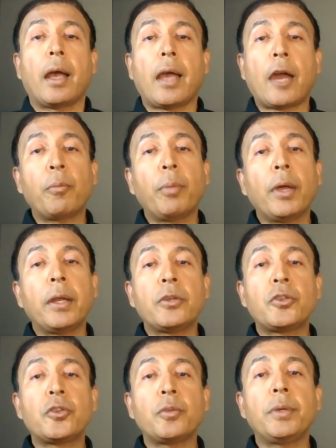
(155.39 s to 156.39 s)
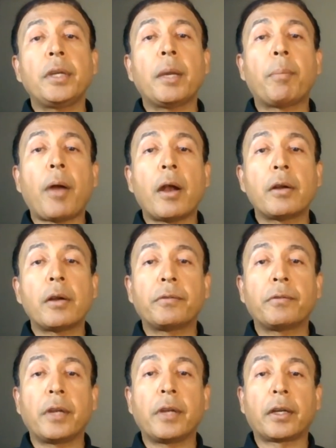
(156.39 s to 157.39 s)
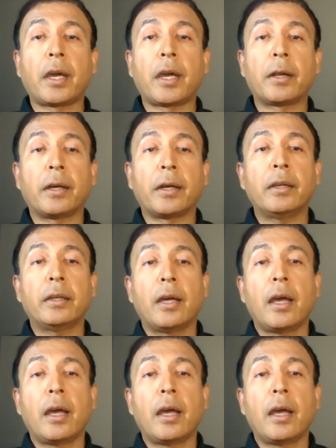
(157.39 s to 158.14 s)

Aeroplan used to be a part of Air Canada.